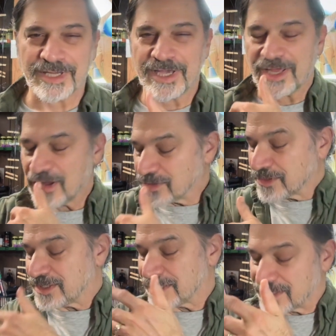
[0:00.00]
And also,
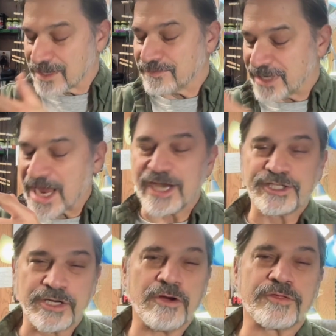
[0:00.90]
someday I
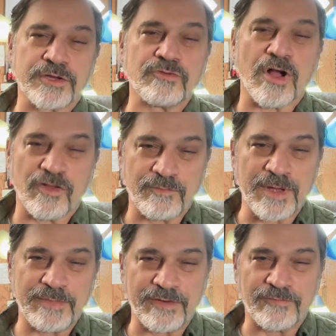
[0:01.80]
should go through all of
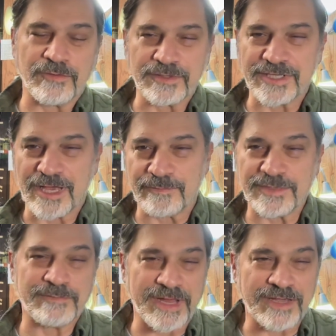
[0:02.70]
my Ben Folds
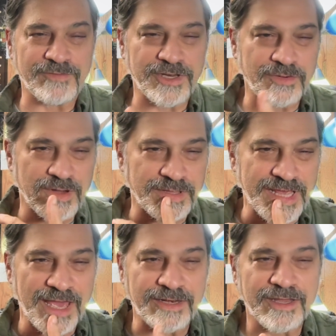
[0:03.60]
albums and make a video on
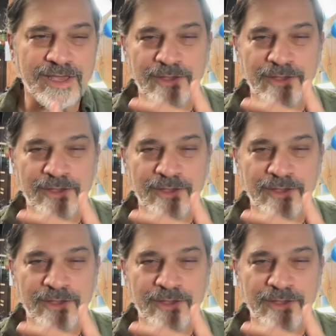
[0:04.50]
that.